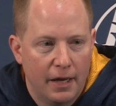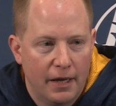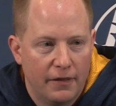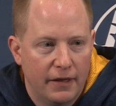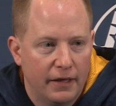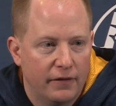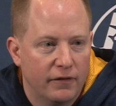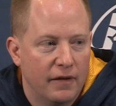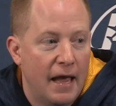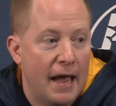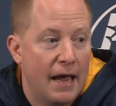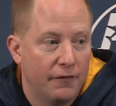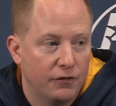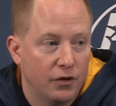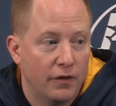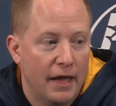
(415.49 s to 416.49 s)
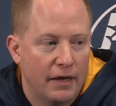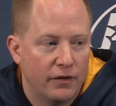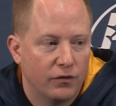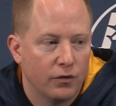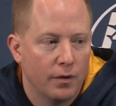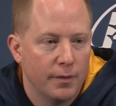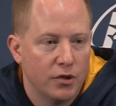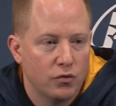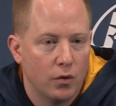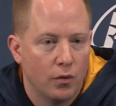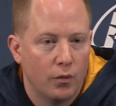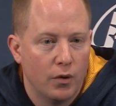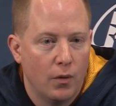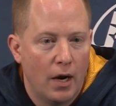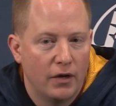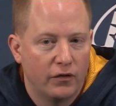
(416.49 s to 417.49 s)
I think after that scrimmage, when
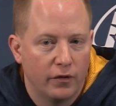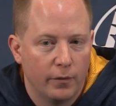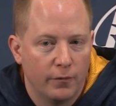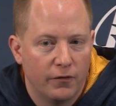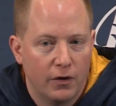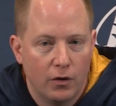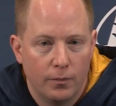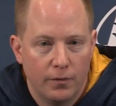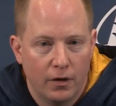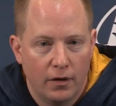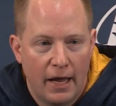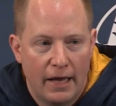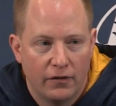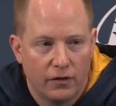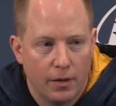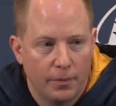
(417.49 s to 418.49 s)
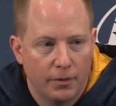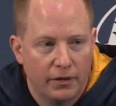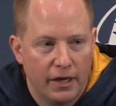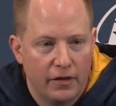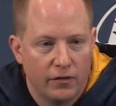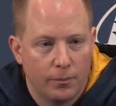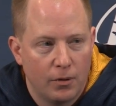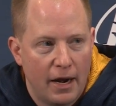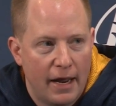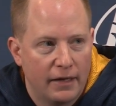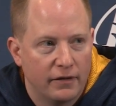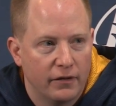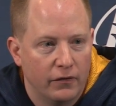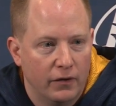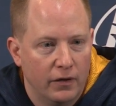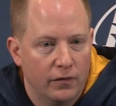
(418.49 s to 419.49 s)
we watched some film the last couple of days of
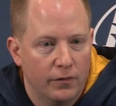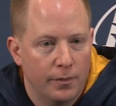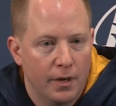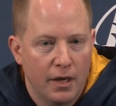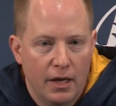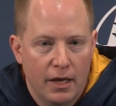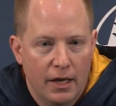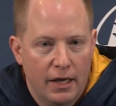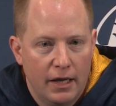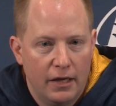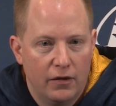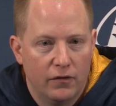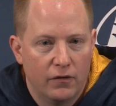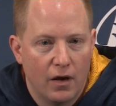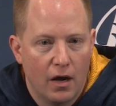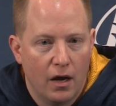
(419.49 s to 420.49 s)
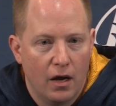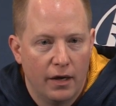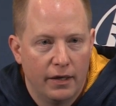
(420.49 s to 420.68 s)
practice, he's he's uh,